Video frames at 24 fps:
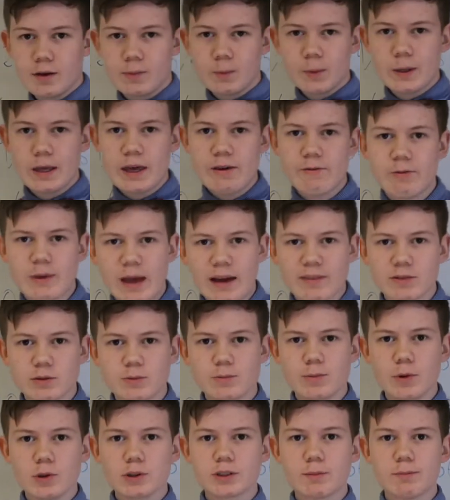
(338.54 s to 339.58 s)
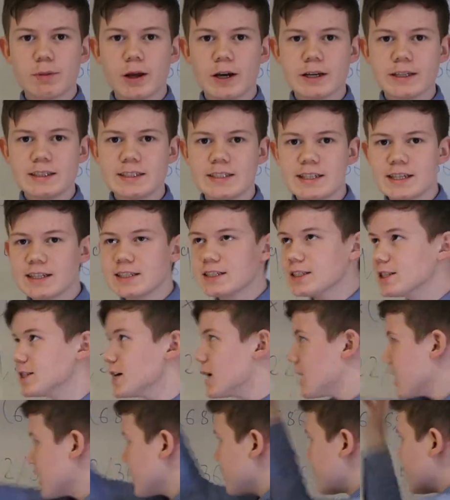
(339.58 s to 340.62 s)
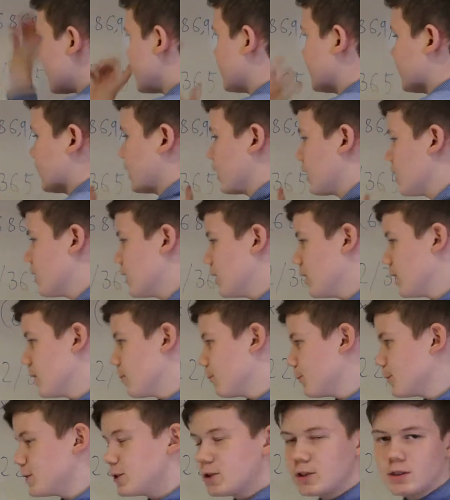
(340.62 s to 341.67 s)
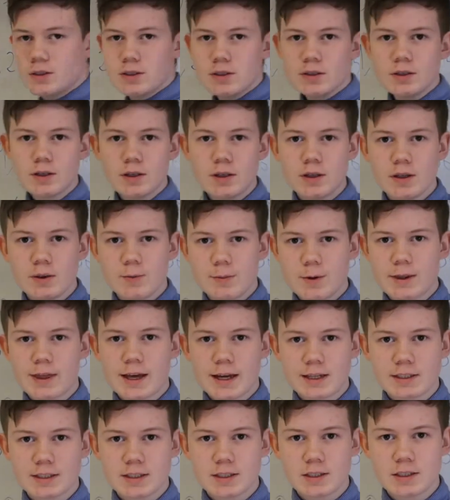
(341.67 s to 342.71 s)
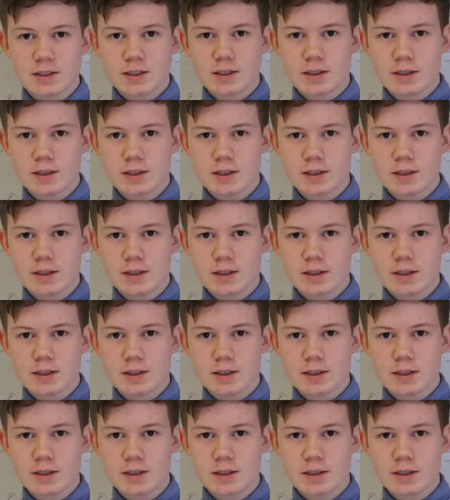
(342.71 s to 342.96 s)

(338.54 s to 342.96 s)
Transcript: We, we have to multiply the entire thing with, with that.